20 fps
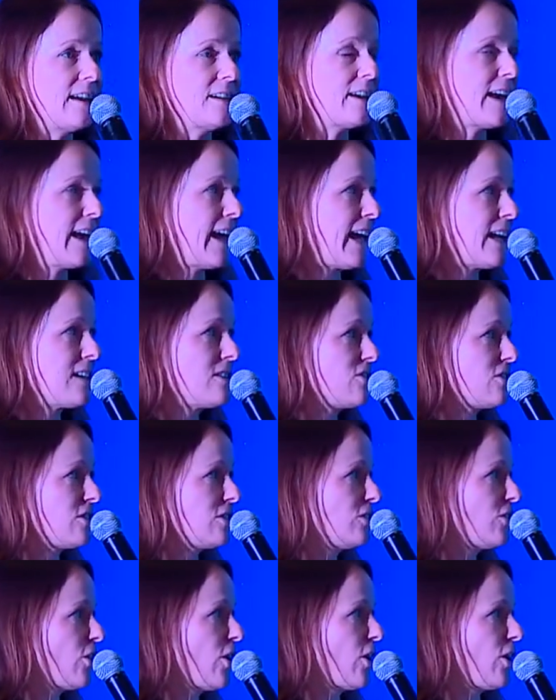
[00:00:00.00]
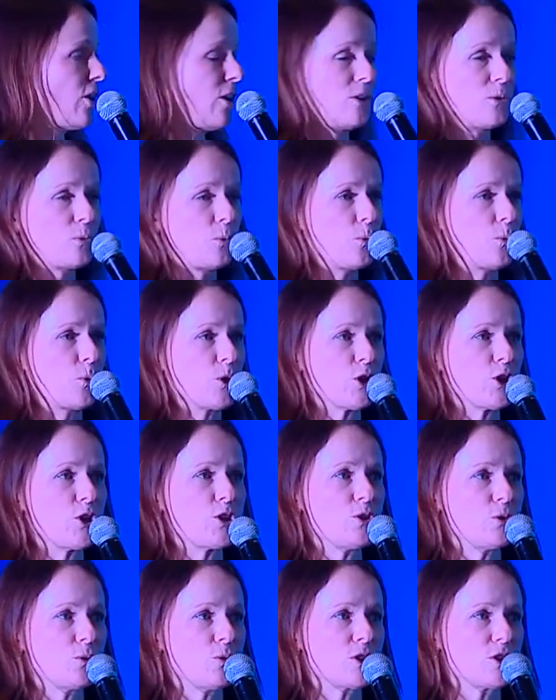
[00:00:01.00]
enter a word
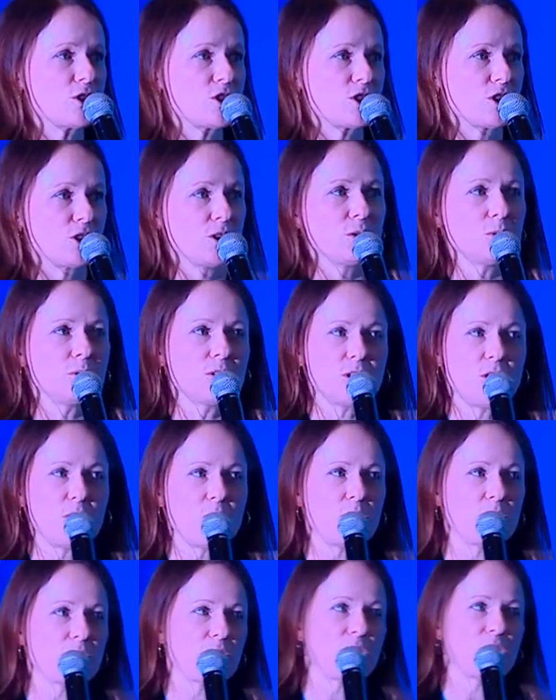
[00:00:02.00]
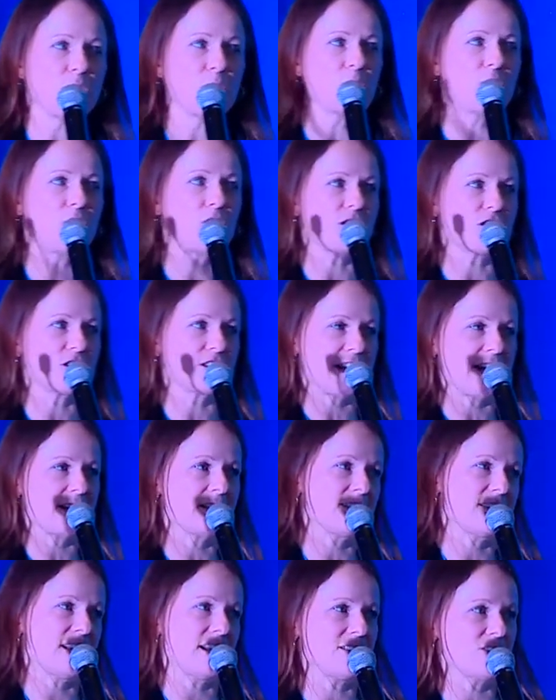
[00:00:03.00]
or two. No large
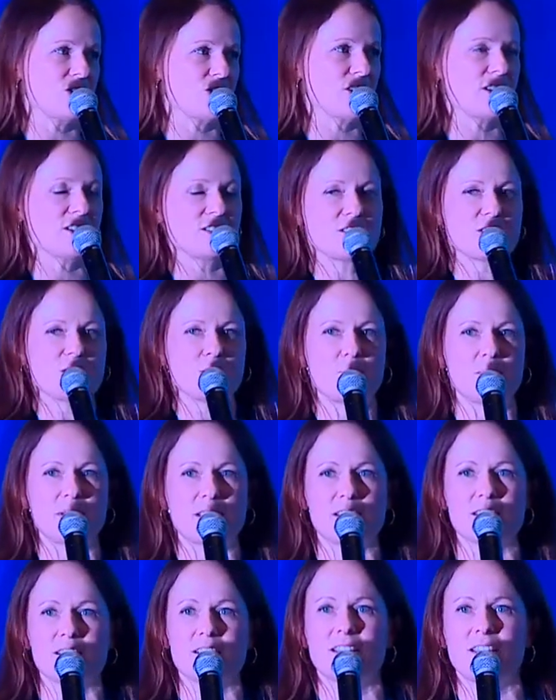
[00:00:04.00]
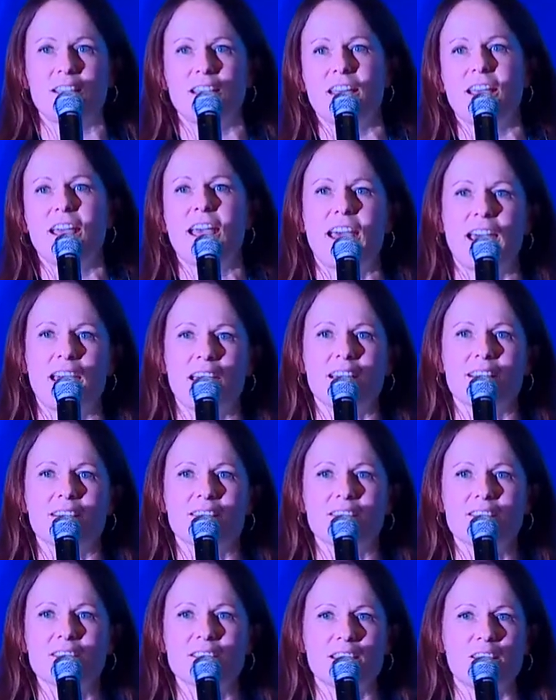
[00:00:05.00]
essays. You can submit
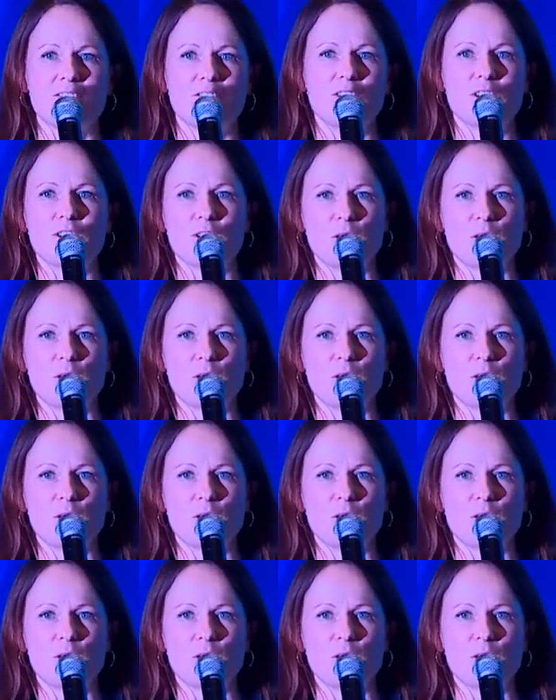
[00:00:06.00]
several